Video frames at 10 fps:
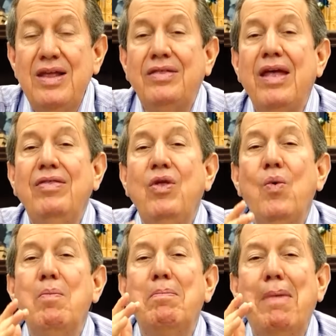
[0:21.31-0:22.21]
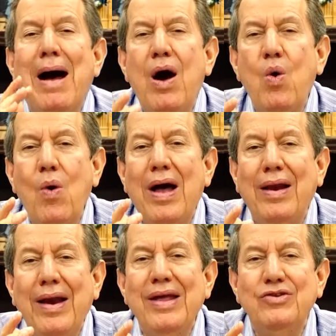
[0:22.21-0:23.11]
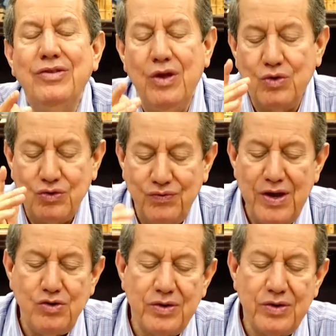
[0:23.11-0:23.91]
He misunderstood the law of God.